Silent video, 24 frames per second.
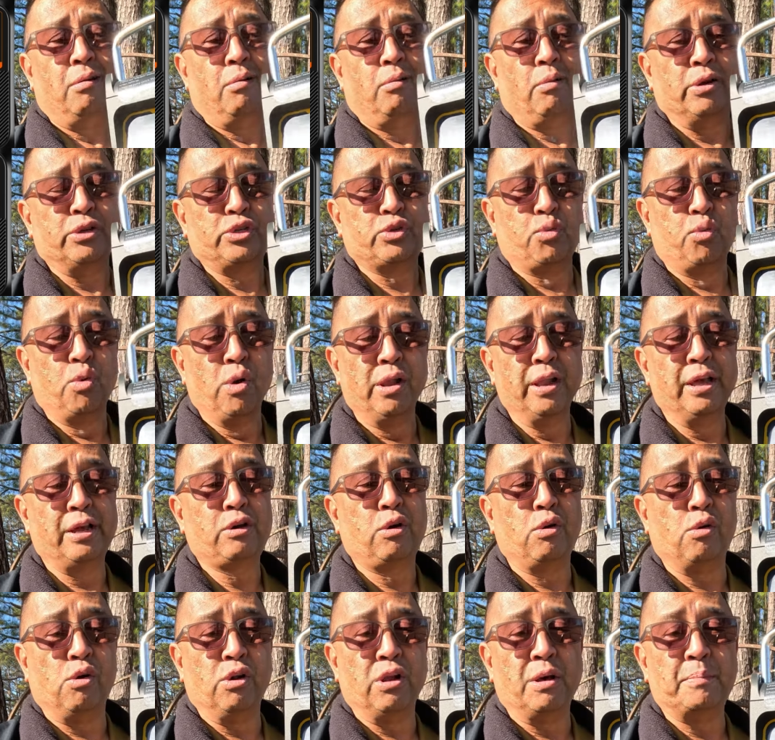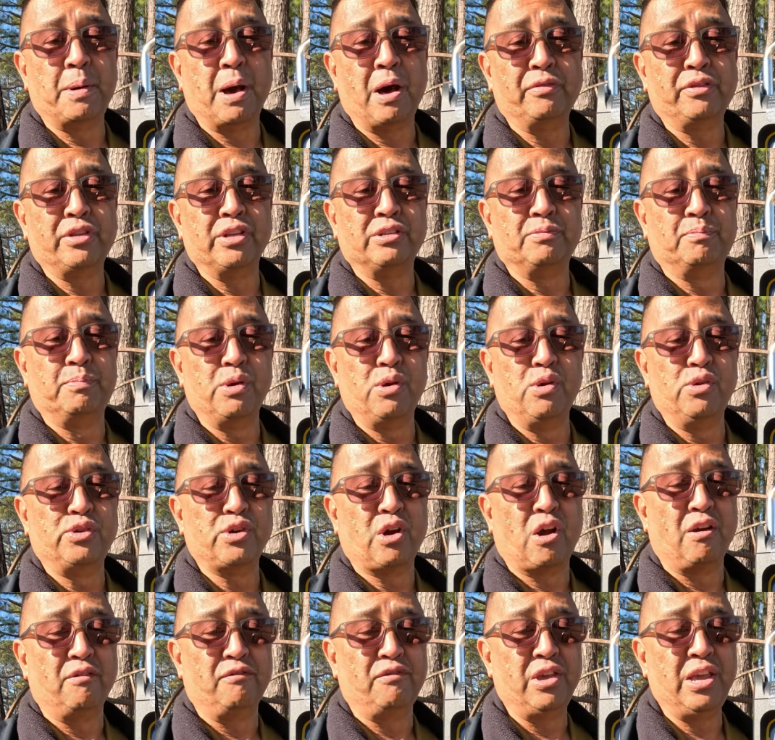What's really cool about this
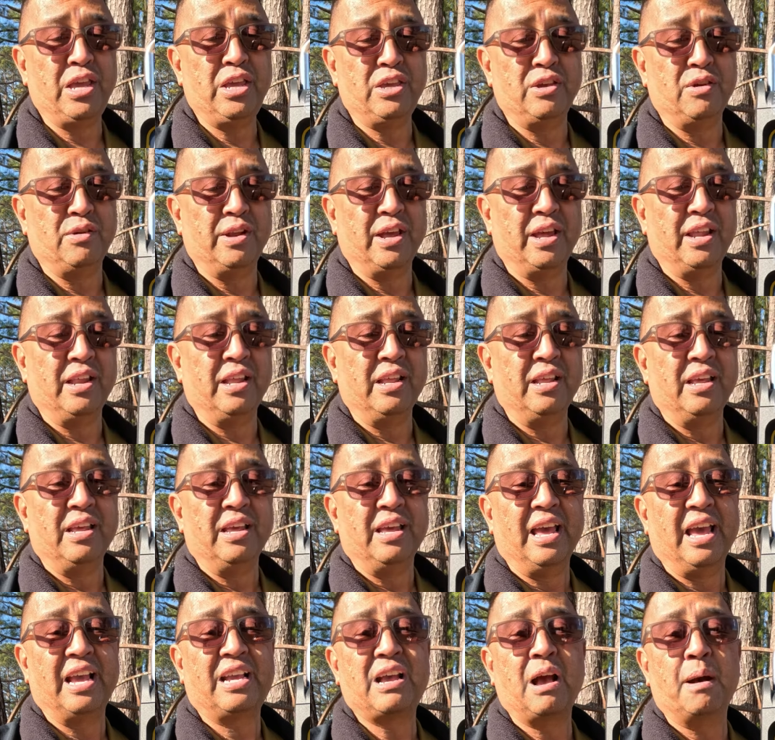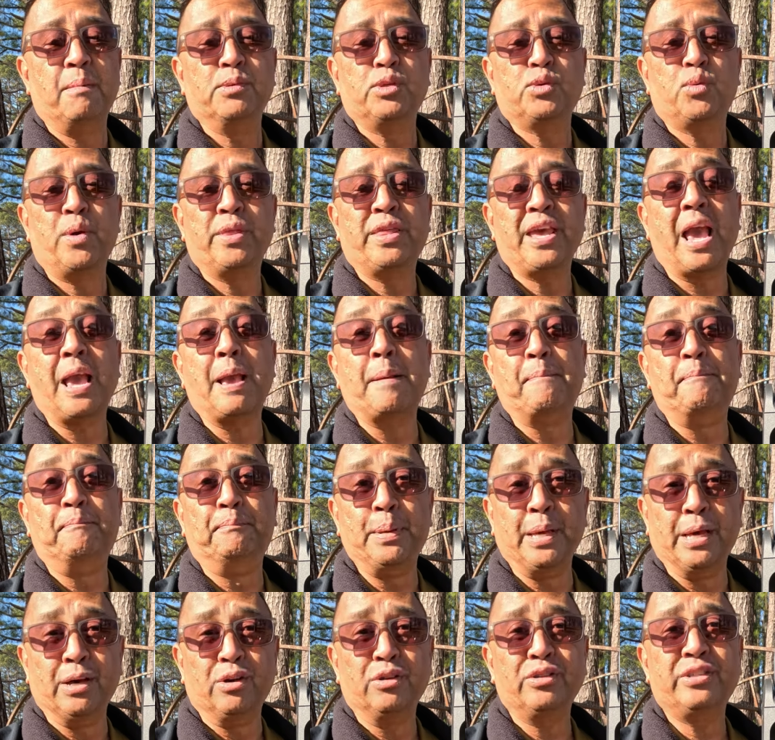BougeRV unit, it comes with a
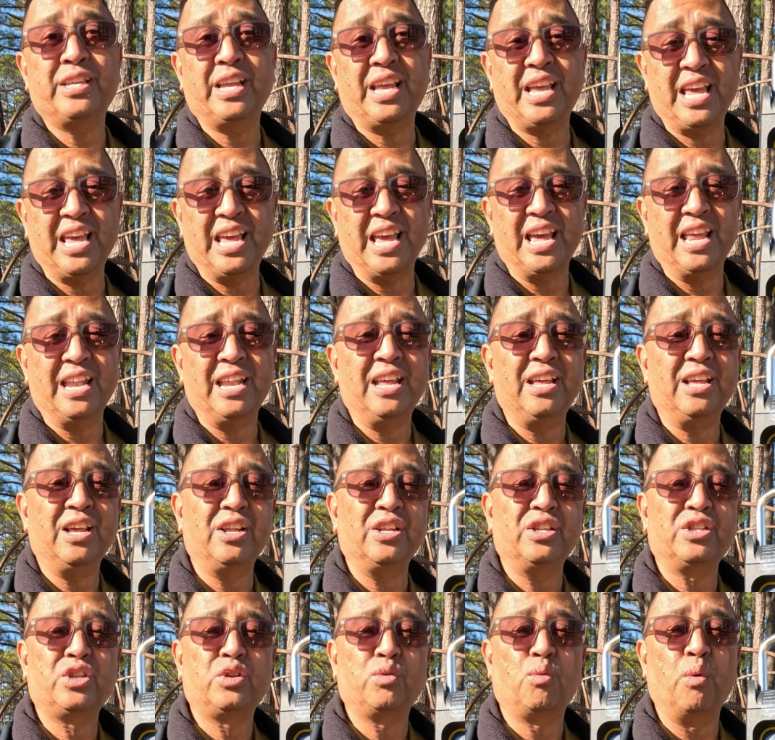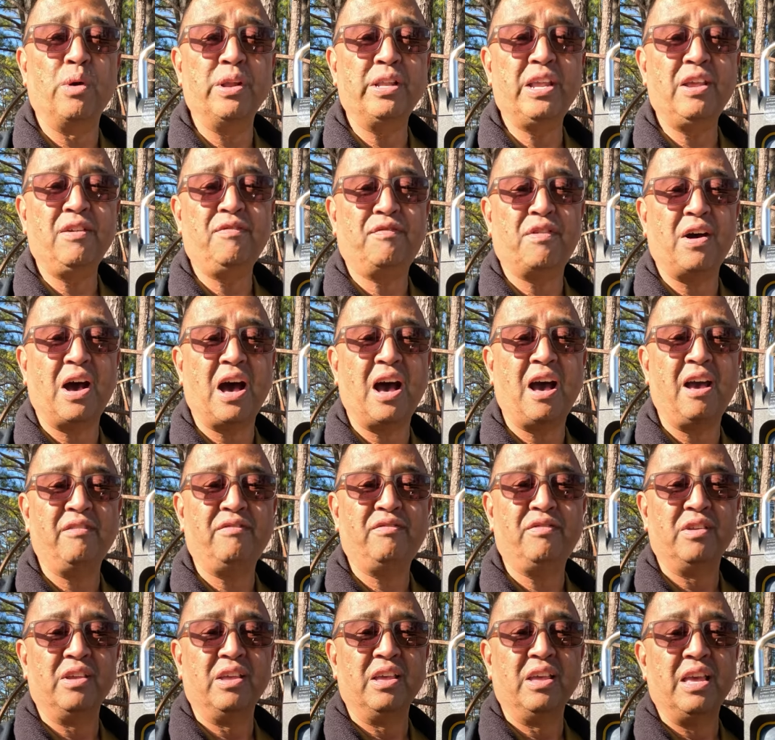built-in
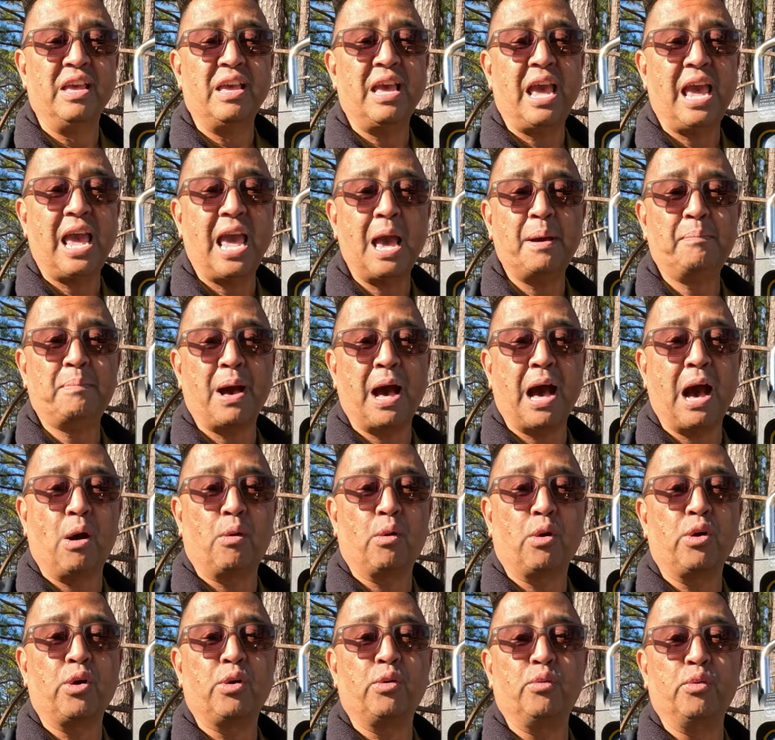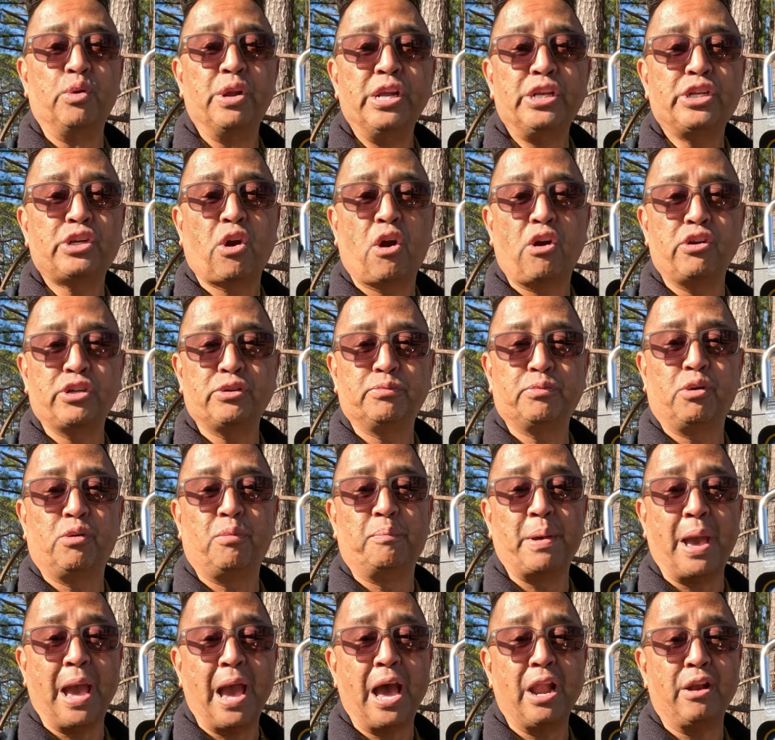25 amp hour
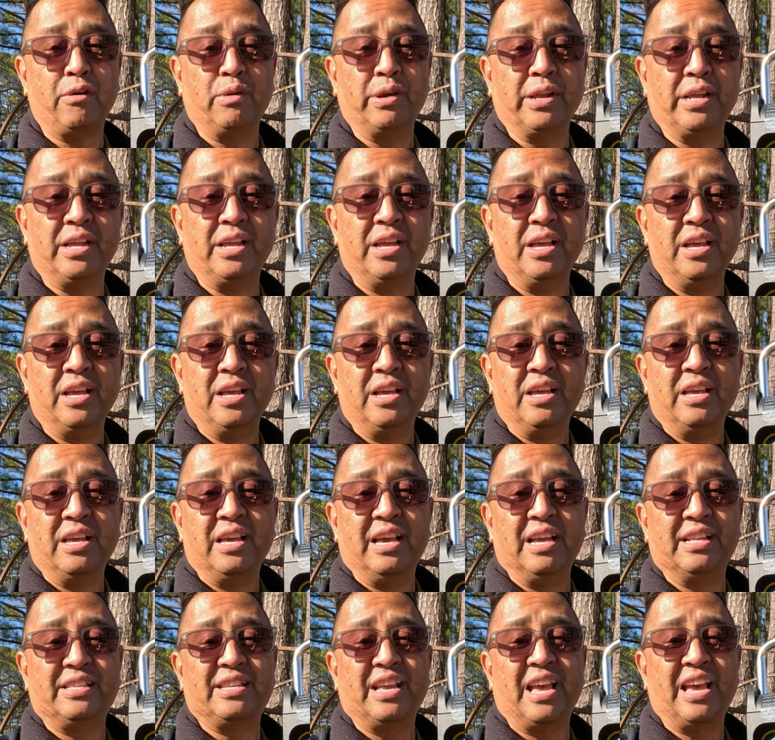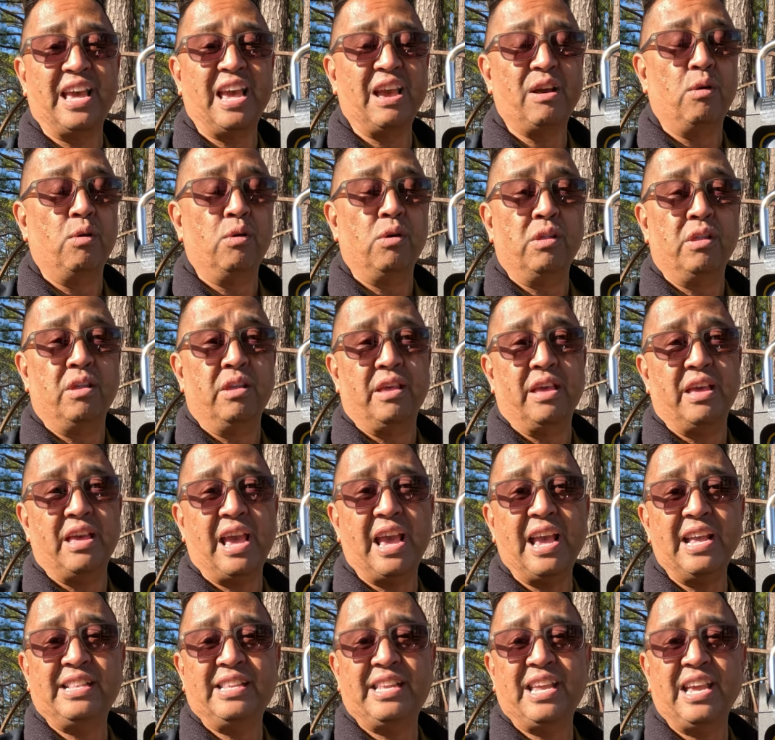rechargeable battery. It's a
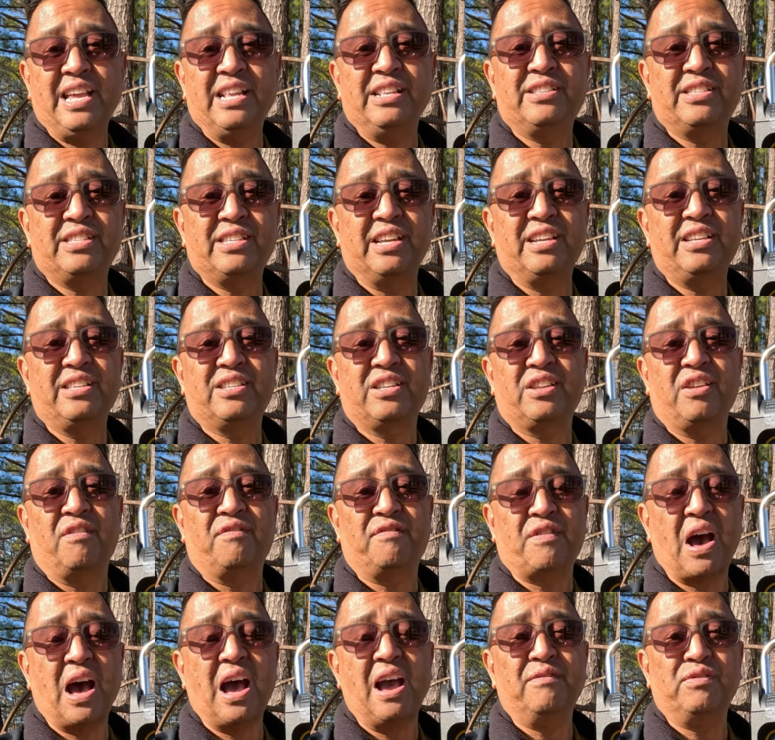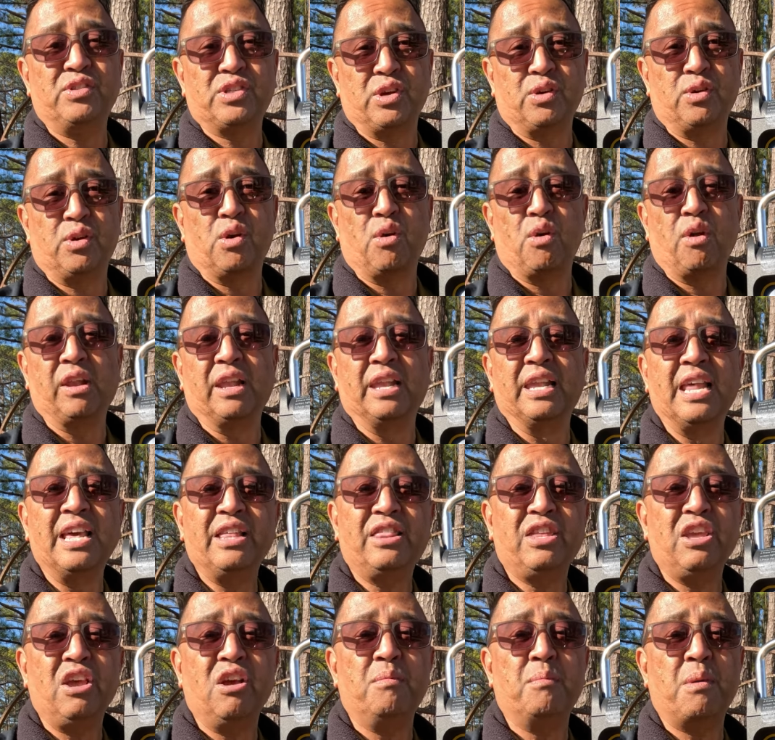18650
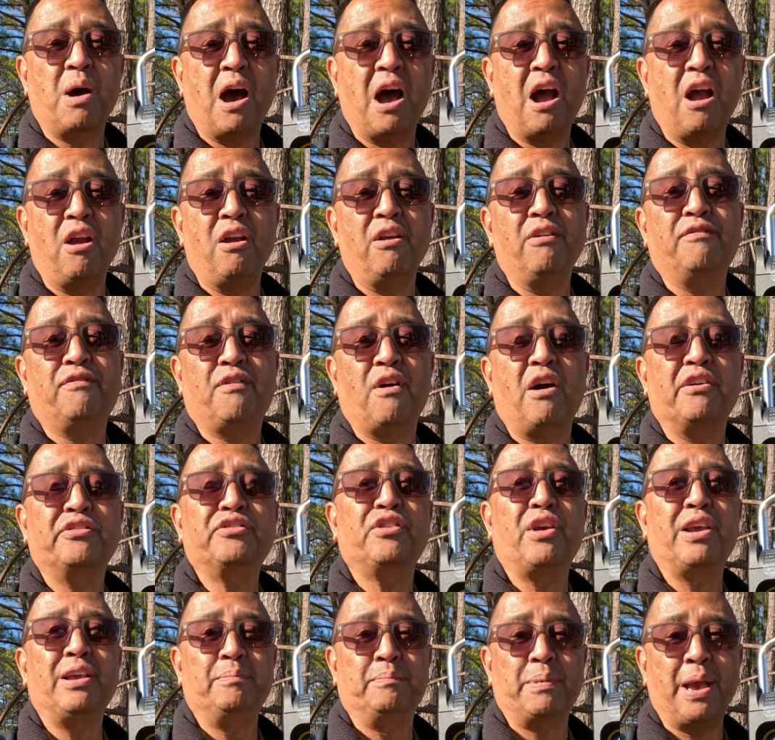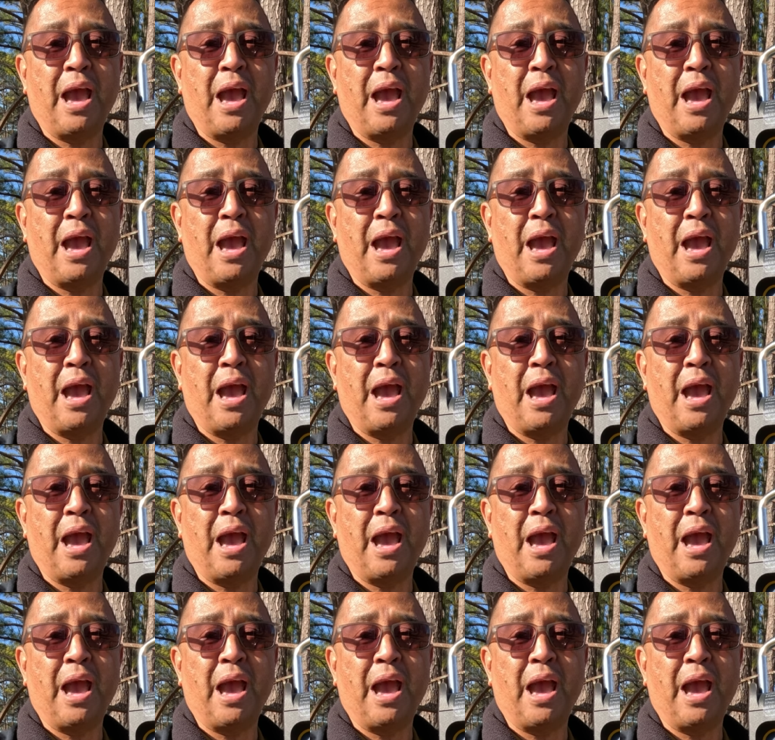lithium iron phosphate